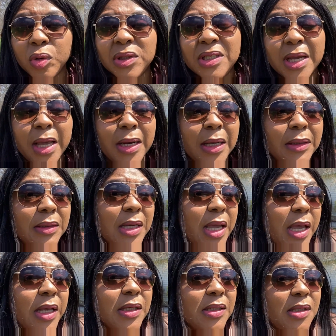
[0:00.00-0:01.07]
DNA
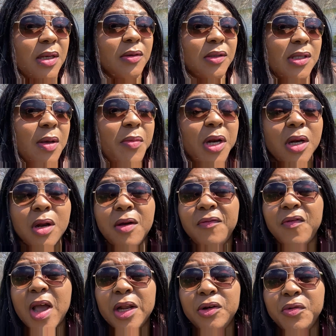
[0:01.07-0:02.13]
tests, or somebody not
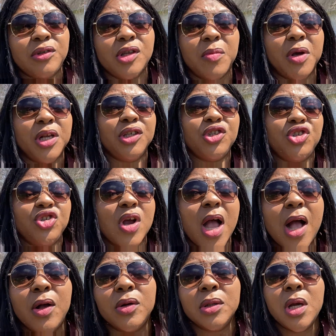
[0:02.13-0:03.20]
fathering somebody's
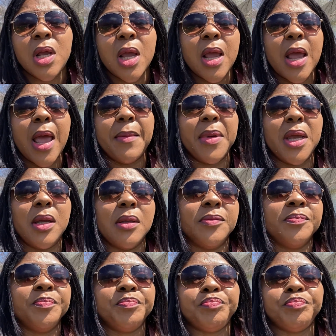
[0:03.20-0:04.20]
child. I mean,